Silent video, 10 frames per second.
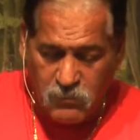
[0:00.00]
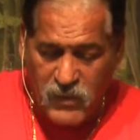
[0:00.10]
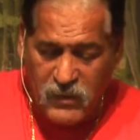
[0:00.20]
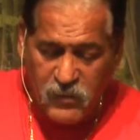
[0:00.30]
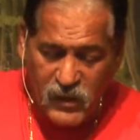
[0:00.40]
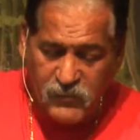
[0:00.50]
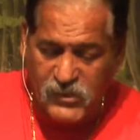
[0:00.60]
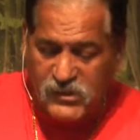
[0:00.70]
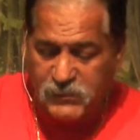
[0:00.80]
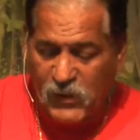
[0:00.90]
Many
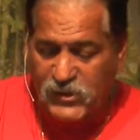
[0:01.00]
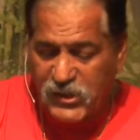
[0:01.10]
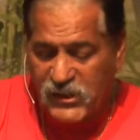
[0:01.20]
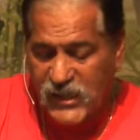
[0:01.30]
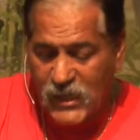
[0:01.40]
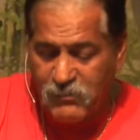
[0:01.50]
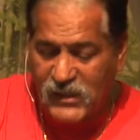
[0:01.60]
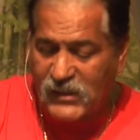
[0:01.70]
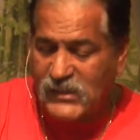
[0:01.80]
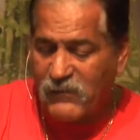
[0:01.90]
believers are spiritually dead
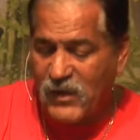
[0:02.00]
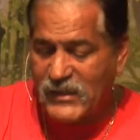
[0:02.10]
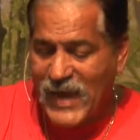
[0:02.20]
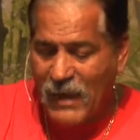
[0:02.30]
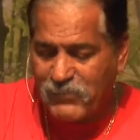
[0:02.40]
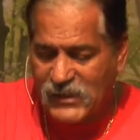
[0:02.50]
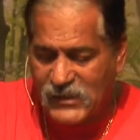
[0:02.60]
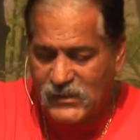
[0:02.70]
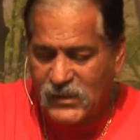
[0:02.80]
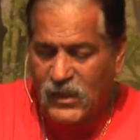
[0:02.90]
because they've
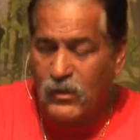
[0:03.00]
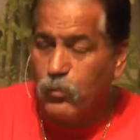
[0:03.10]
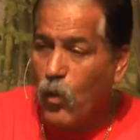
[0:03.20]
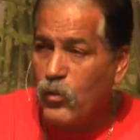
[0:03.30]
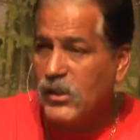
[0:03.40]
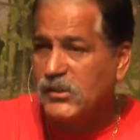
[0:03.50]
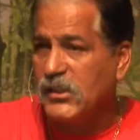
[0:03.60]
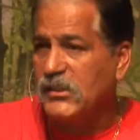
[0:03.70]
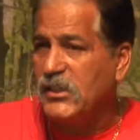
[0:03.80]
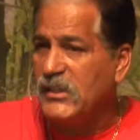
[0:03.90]
adapted to,
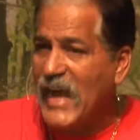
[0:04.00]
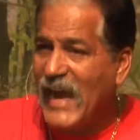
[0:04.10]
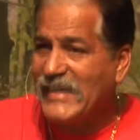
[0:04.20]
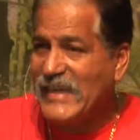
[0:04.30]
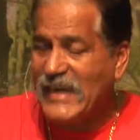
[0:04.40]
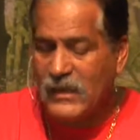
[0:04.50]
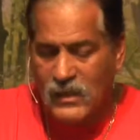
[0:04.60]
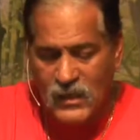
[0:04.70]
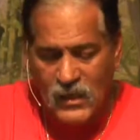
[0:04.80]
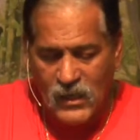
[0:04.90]
erroneously to the idea
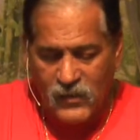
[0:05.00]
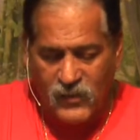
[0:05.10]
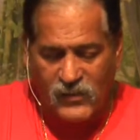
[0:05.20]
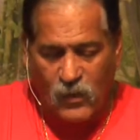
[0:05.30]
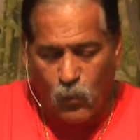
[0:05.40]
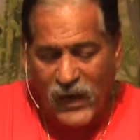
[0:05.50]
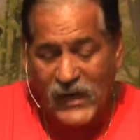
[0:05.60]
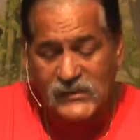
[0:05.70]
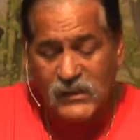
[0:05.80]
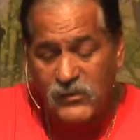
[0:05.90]
that the
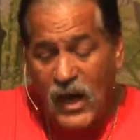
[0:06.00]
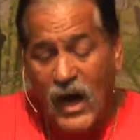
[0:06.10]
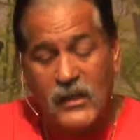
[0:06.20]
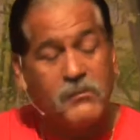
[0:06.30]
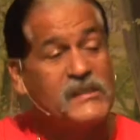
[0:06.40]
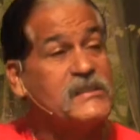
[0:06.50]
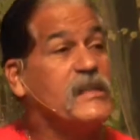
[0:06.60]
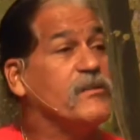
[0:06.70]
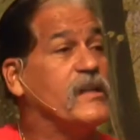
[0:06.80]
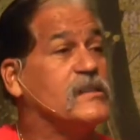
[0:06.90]
ways of God are
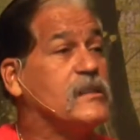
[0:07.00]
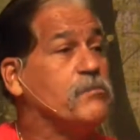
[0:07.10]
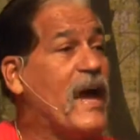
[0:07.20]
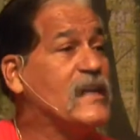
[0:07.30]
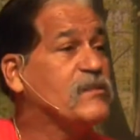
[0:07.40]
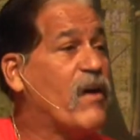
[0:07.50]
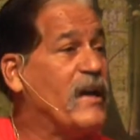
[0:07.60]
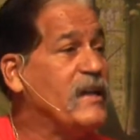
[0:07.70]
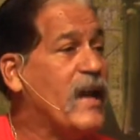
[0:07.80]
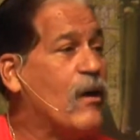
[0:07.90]
mysterious and past
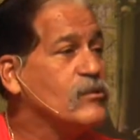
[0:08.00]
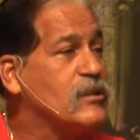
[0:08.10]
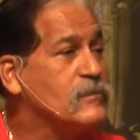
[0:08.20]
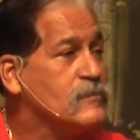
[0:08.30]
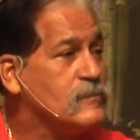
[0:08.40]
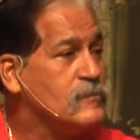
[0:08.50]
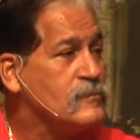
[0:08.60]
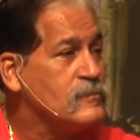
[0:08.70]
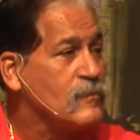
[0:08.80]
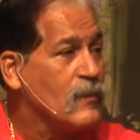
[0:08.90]
finding out.
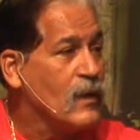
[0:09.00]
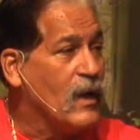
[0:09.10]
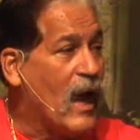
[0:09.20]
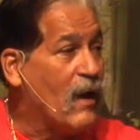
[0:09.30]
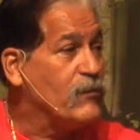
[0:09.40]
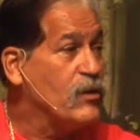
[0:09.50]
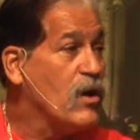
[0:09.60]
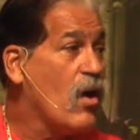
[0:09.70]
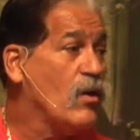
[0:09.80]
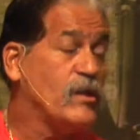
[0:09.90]
After
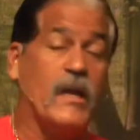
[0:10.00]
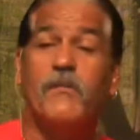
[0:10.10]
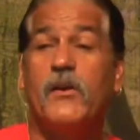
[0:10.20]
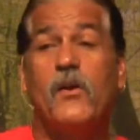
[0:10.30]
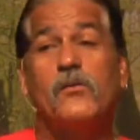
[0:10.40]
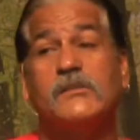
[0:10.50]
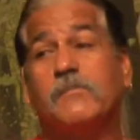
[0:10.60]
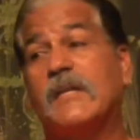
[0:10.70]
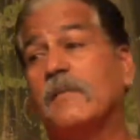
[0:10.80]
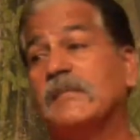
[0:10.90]
all, you never know.
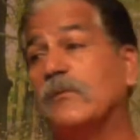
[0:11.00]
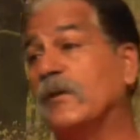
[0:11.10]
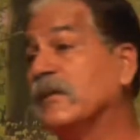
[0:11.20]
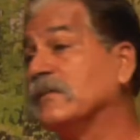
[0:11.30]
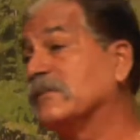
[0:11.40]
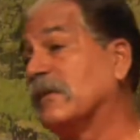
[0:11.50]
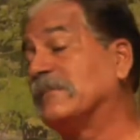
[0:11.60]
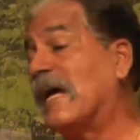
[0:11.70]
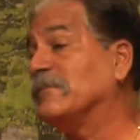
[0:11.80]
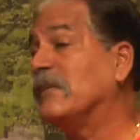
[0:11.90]
Sometimes He will,
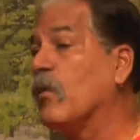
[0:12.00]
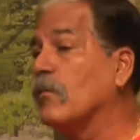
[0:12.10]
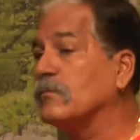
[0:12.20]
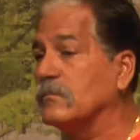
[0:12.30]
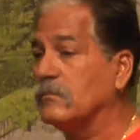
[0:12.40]
sometimes He won't.